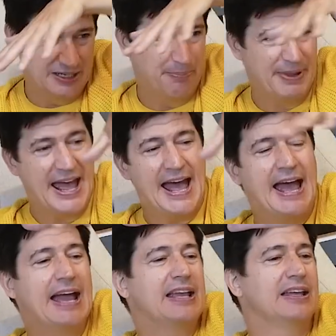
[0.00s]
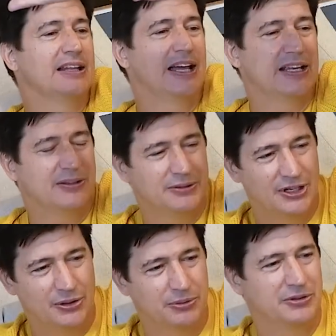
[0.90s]
in the back and like,
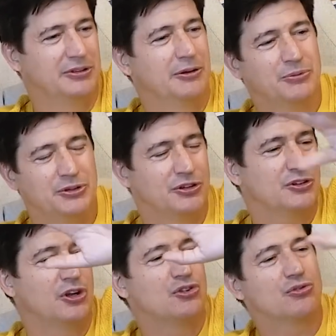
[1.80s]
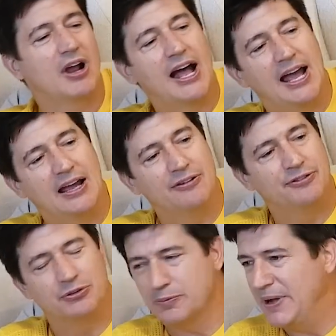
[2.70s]
we're just going to drive.
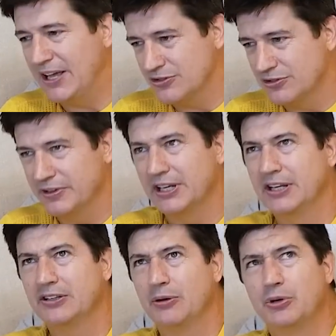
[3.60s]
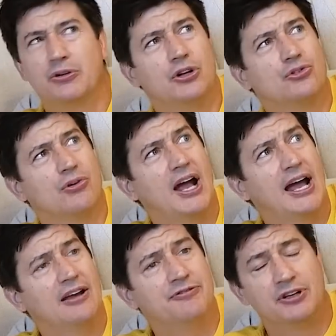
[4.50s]
It was a passenger van and we were going to
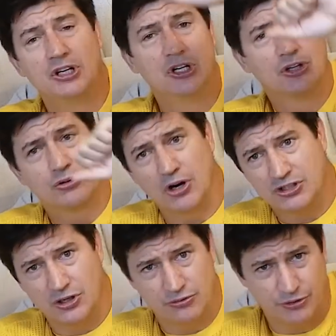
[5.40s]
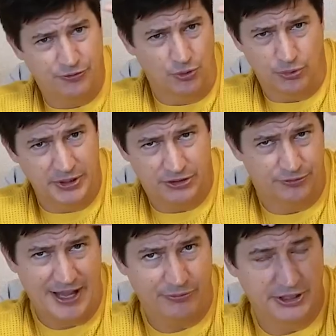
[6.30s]
drive cross country 4 weeks,
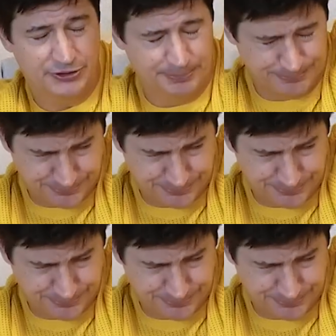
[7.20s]
5 weeks.